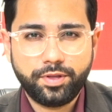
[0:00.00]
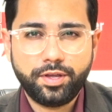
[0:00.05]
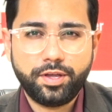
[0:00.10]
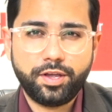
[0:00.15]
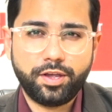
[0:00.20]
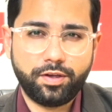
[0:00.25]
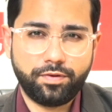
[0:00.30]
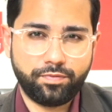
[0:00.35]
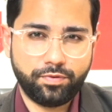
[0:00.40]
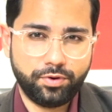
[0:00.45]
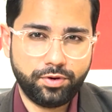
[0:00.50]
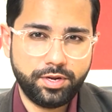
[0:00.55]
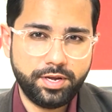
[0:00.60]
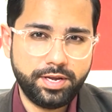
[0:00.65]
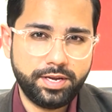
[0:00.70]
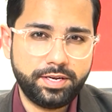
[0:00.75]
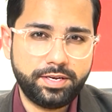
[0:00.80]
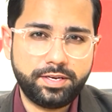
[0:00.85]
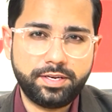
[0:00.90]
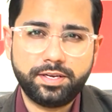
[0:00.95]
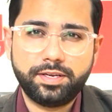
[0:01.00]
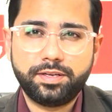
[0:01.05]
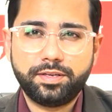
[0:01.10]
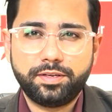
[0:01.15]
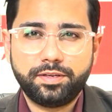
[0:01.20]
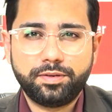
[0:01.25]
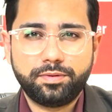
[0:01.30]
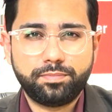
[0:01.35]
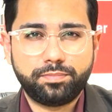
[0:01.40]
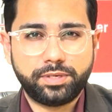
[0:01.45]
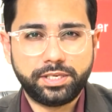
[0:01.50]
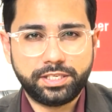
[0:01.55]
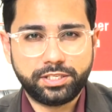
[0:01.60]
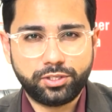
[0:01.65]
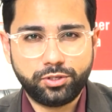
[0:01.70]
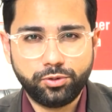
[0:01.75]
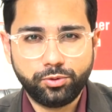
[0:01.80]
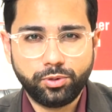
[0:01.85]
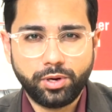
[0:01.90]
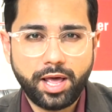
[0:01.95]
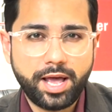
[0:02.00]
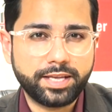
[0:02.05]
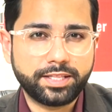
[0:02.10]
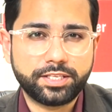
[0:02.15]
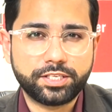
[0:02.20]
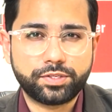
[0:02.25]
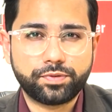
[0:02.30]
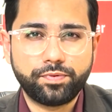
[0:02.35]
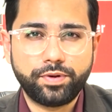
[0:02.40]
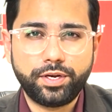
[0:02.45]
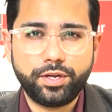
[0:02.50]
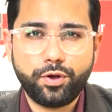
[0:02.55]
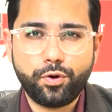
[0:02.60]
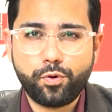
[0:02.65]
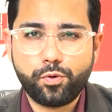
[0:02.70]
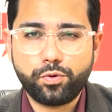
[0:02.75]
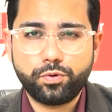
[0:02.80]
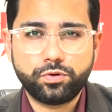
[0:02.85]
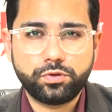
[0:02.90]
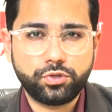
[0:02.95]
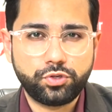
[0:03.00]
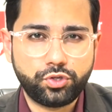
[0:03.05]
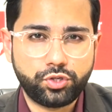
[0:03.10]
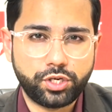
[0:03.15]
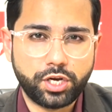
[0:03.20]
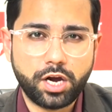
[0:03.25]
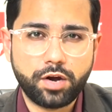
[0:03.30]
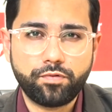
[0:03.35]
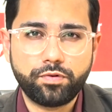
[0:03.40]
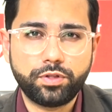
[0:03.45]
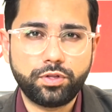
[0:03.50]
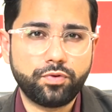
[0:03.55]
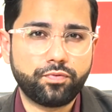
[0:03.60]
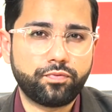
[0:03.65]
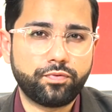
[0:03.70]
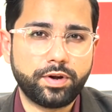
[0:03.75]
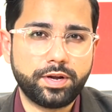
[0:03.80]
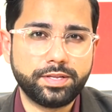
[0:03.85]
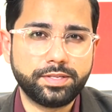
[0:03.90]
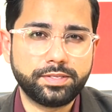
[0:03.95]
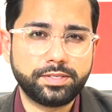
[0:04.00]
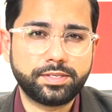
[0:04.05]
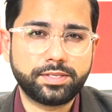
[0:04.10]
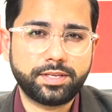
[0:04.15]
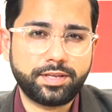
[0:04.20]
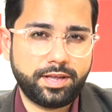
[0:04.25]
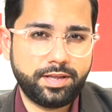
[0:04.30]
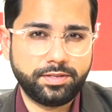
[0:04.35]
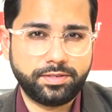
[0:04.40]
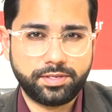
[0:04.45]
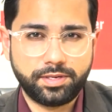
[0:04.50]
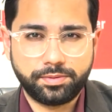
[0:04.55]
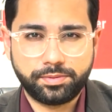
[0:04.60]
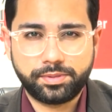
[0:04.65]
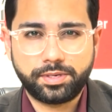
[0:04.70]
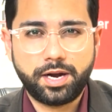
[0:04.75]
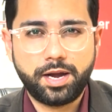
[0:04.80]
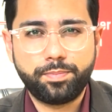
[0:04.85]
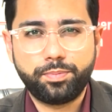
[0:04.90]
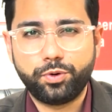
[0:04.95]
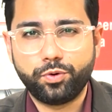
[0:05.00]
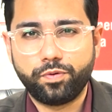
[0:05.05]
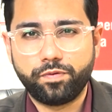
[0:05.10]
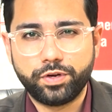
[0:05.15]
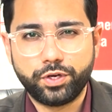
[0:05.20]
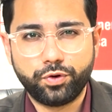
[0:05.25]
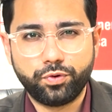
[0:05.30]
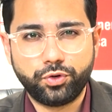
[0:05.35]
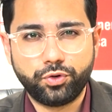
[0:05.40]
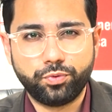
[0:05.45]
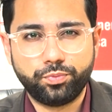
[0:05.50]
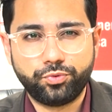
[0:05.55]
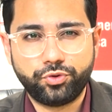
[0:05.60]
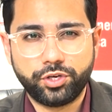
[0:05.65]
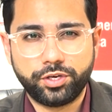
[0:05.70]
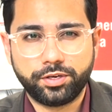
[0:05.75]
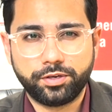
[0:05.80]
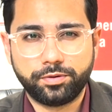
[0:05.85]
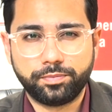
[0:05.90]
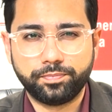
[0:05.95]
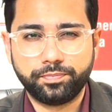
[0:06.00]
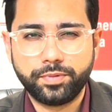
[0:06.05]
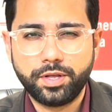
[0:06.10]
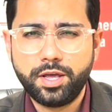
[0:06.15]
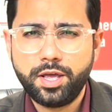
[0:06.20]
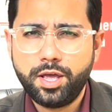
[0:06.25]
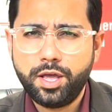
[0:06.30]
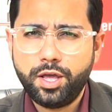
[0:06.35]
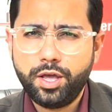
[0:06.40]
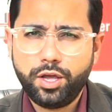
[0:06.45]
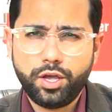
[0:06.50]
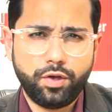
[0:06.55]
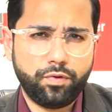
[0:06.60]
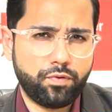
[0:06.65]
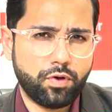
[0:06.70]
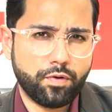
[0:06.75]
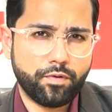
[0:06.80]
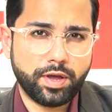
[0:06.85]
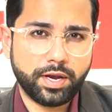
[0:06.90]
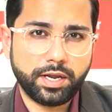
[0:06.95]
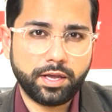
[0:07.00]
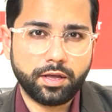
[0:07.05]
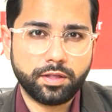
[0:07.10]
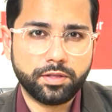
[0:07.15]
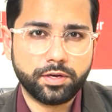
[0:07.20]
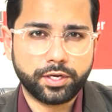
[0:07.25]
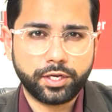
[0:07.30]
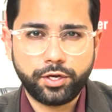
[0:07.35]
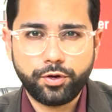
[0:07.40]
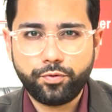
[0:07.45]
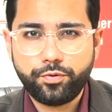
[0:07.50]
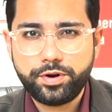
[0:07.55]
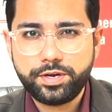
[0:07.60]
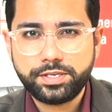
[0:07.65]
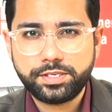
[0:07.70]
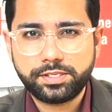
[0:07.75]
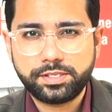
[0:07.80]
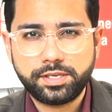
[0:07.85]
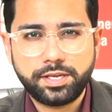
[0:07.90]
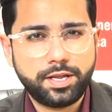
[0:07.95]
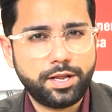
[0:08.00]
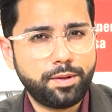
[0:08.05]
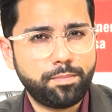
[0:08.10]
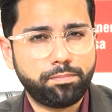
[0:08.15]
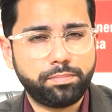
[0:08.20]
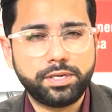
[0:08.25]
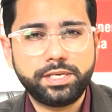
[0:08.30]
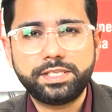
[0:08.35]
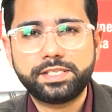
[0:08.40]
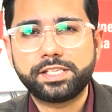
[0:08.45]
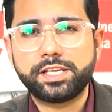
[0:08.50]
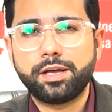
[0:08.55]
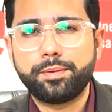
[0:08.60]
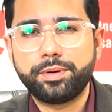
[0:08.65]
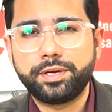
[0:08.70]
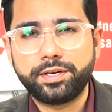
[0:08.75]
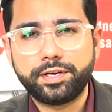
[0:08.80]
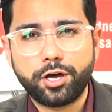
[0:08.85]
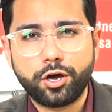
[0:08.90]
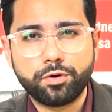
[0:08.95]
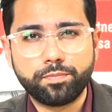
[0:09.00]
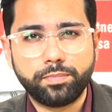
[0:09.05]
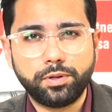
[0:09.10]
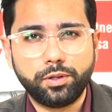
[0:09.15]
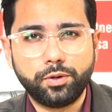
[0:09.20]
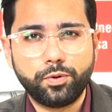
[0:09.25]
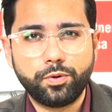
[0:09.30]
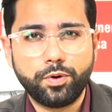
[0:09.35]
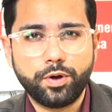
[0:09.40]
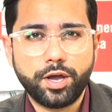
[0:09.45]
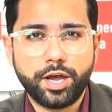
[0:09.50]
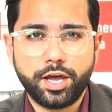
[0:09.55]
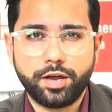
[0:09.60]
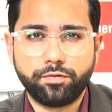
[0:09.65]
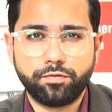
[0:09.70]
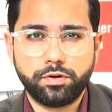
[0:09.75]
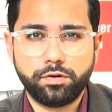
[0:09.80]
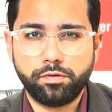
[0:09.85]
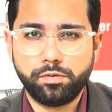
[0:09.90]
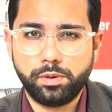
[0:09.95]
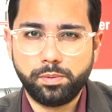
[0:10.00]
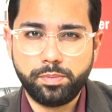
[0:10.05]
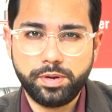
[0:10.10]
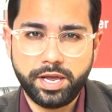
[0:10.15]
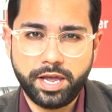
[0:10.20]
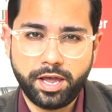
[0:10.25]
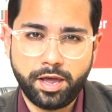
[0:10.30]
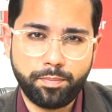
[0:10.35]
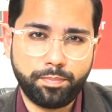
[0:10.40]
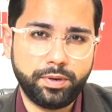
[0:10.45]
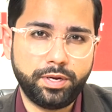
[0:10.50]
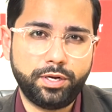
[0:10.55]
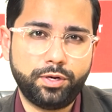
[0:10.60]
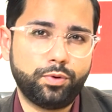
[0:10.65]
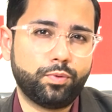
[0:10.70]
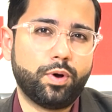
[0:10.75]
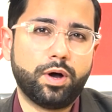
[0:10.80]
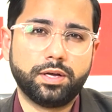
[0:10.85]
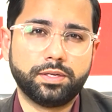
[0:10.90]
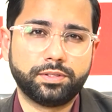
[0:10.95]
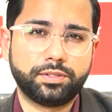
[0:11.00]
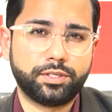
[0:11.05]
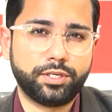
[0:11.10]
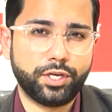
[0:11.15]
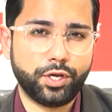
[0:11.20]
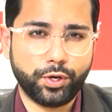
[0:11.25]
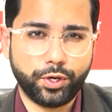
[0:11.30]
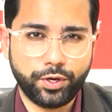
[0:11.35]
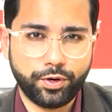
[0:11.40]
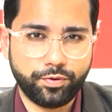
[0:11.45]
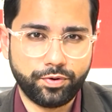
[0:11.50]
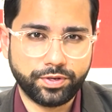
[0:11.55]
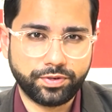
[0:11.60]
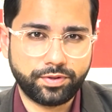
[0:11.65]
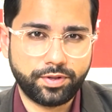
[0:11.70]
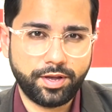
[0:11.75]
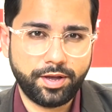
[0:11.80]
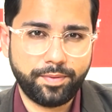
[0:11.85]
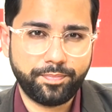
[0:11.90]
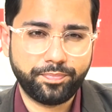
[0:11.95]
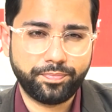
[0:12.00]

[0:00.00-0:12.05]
If you did, please do like this video, share with your friends and subscribe to our YouTube channel. If you have any other queries, please comment down below and we will be happy to answer your queries there.